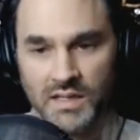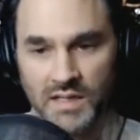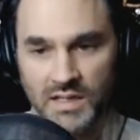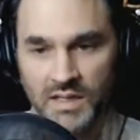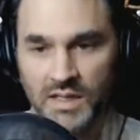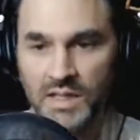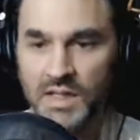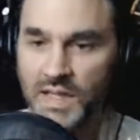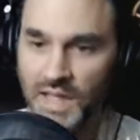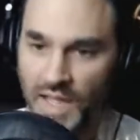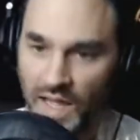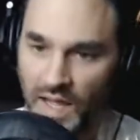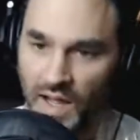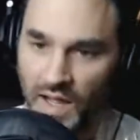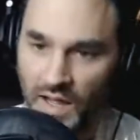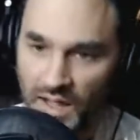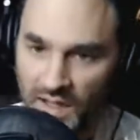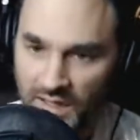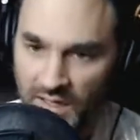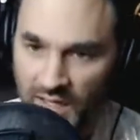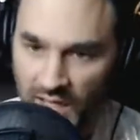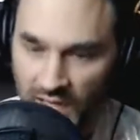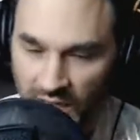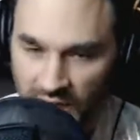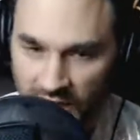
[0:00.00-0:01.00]
Yeah,
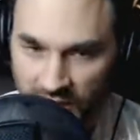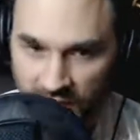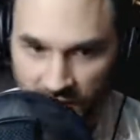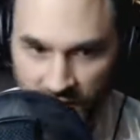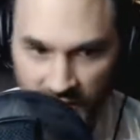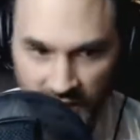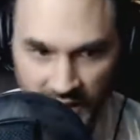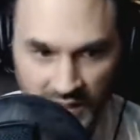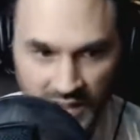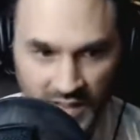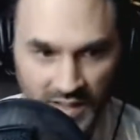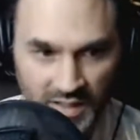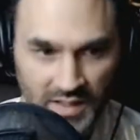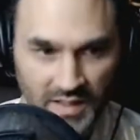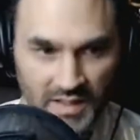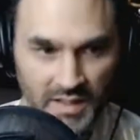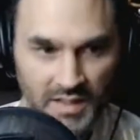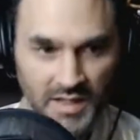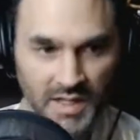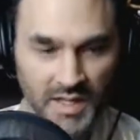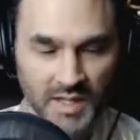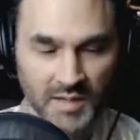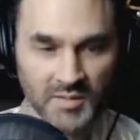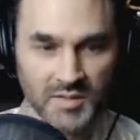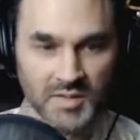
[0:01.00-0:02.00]
yeah, agreed.
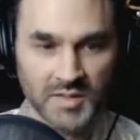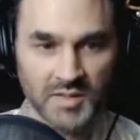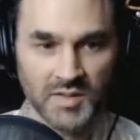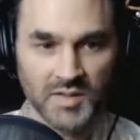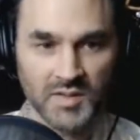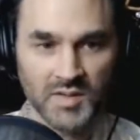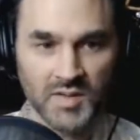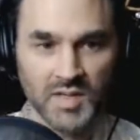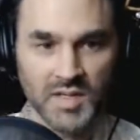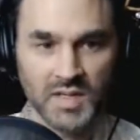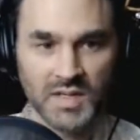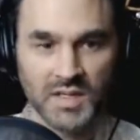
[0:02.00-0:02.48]
Absolutely.